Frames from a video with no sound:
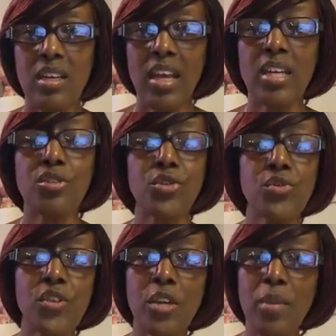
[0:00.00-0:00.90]
And the
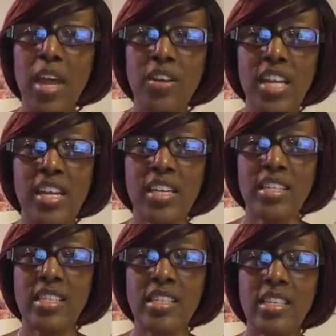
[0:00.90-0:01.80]
truth of the matter
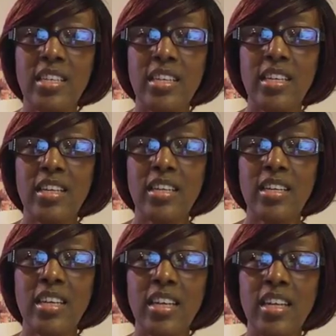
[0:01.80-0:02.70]
is,
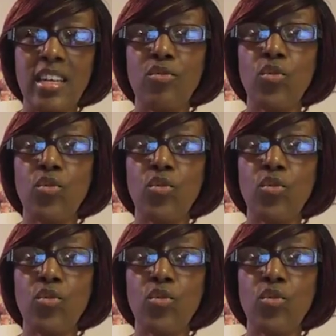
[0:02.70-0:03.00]
if